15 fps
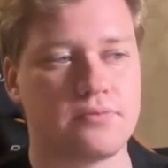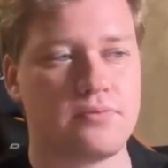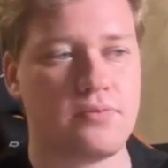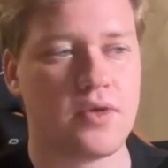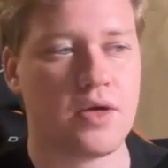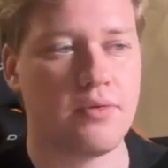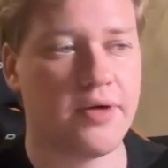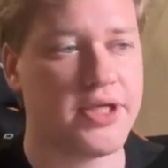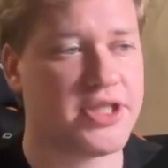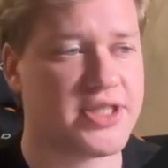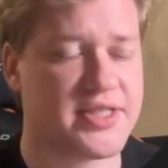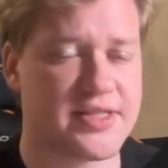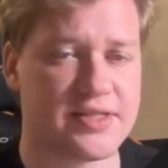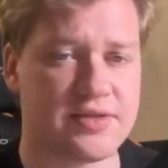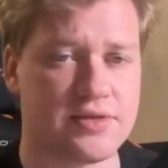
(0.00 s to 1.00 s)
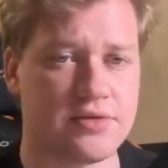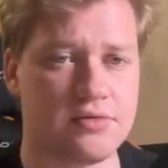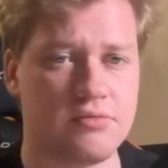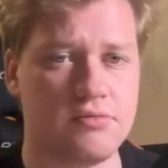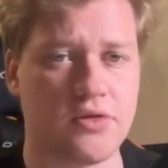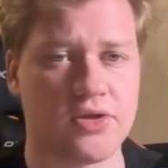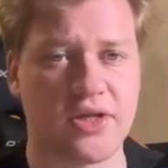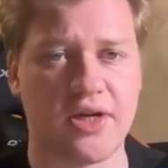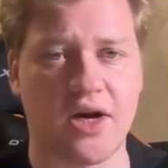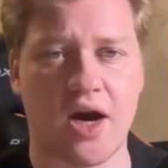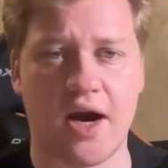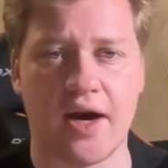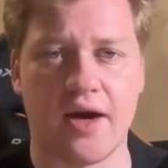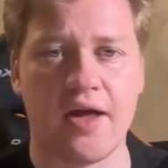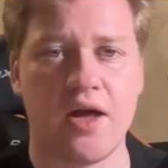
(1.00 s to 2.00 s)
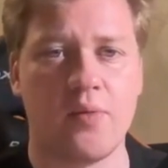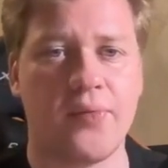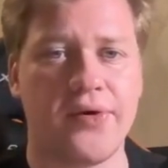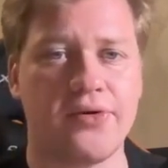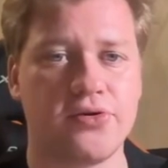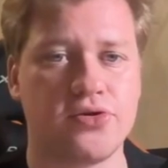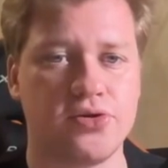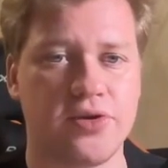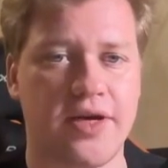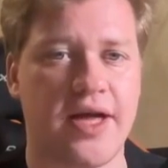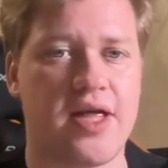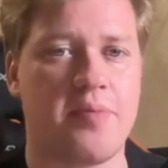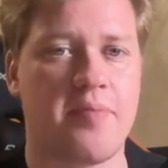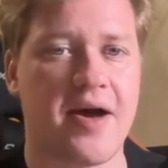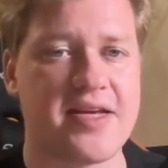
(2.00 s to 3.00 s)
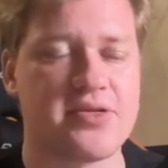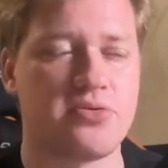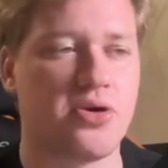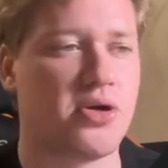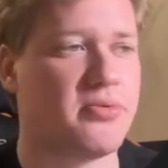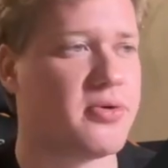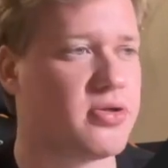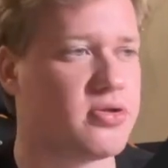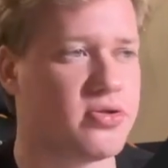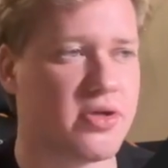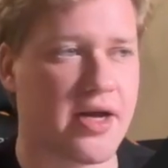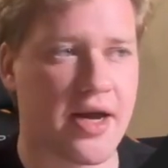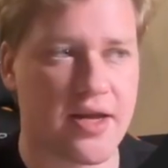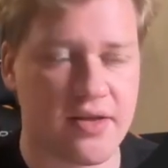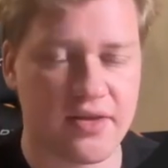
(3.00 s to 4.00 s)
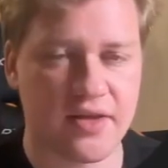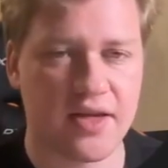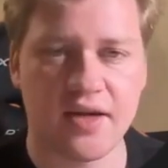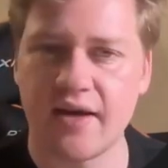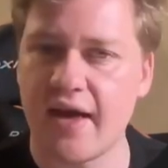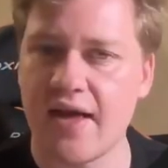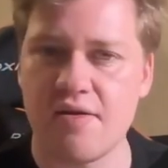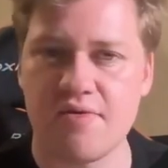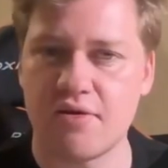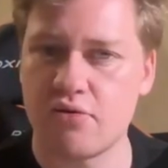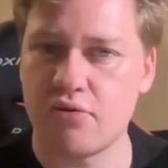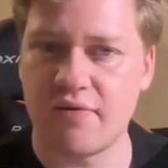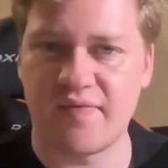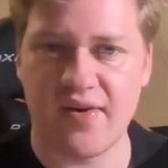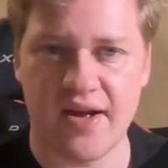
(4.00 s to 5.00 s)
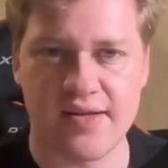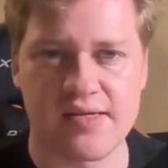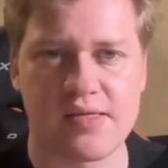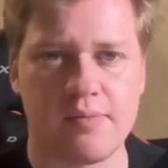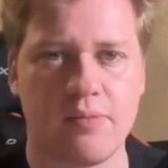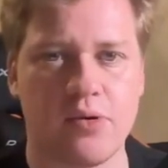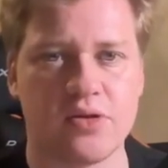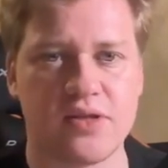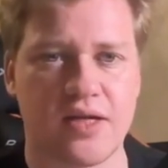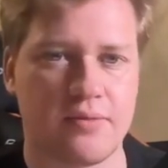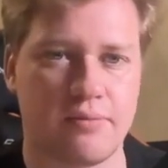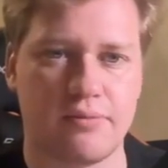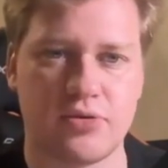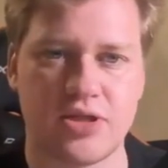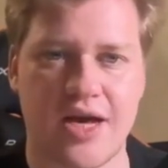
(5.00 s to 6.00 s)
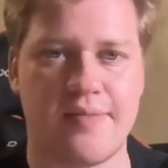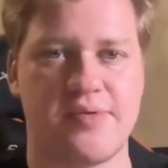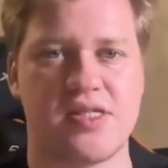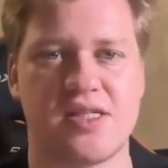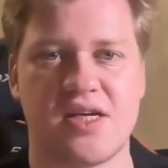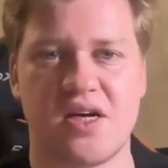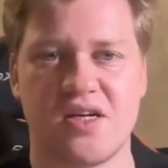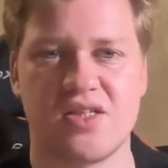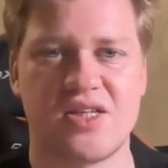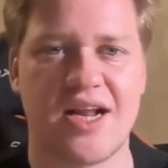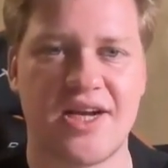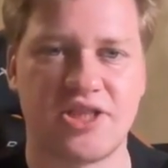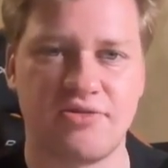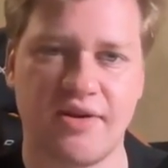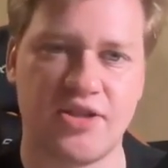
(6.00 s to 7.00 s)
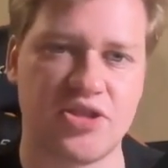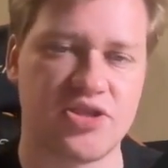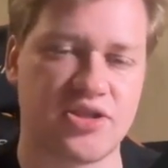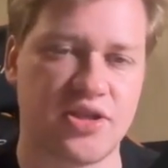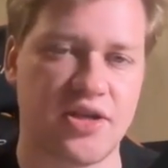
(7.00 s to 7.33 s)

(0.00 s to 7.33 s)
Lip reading: which is not that hard. We're not doing any password, we're not doing anything. Anyone who finds the bot and types /register